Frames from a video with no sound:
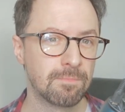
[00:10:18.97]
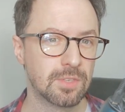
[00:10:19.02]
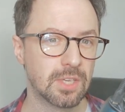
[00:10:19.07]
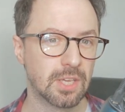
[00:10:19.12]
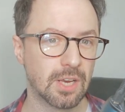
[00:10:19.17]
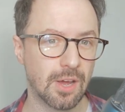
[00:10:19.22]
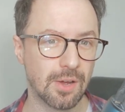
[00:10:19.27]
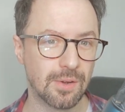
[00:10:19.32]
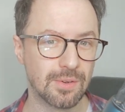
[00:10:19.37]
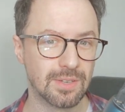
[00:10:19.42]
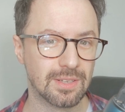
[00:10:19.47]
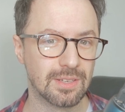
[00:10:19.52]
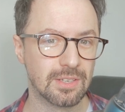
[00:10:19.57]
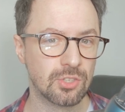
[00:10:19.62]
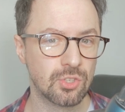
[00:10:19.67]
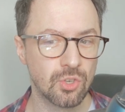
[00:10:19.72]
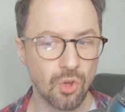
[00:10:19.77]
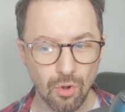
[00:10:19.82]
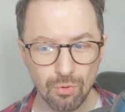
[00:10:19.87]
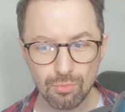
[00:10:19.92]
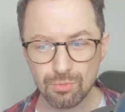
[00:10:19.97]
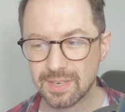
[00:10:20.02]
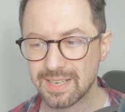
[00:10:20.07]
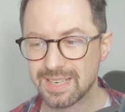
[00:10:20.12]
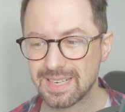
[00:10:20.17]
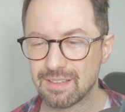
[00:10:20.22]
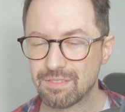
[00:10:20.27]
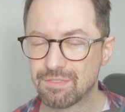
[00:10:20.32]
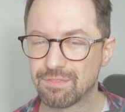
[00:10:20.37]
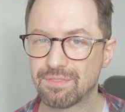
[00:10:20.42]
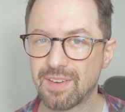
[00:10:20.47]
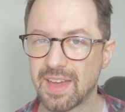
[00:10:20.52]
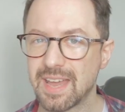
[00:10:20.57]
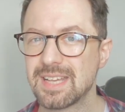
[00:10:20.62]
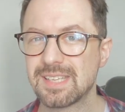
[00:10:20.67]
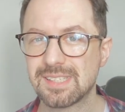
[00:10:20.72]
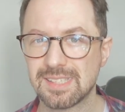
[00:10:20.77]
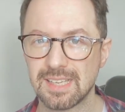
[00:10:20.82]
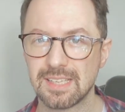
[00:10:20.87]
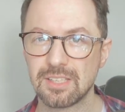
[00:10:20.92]
you know, not really
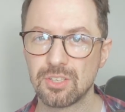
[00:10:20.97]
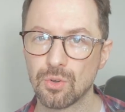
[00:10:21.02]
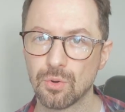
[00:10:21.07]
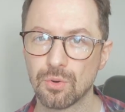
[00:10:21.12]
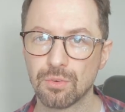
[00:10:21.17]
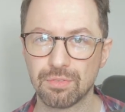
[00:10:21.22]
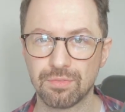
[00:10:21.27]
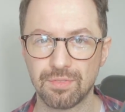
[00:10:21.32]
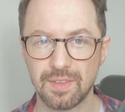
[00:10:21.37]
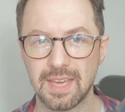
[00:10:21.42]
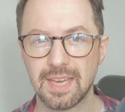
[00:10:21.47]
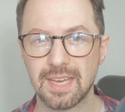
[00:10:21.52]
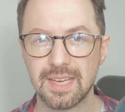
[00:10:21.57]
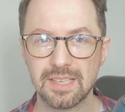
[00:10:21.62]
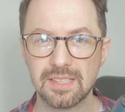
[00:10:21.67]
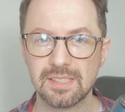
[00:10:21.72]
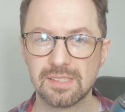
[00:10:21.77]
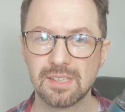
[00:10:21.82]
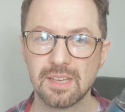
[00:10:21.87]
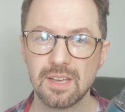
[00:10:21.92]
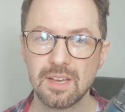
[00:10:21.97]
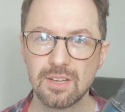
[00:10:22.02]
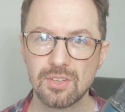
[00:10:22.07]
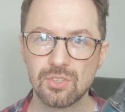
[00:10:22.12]
facing your fears